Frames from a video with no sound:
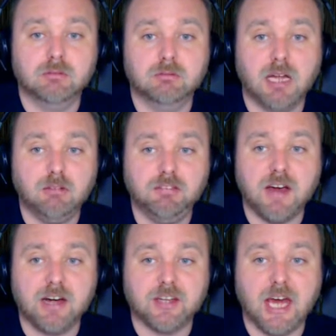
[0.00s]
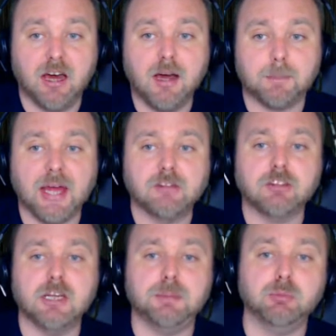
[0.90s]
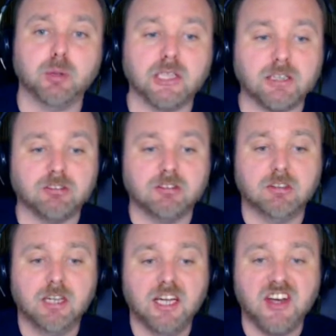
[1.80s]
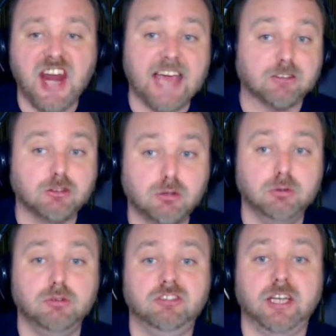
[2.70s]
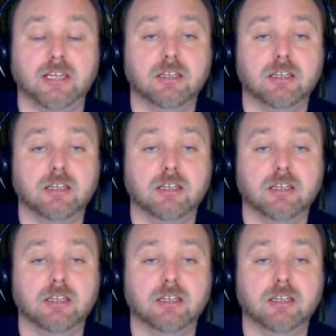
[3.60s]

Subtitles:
I'll fire that up. That's going to be released next Tuesday,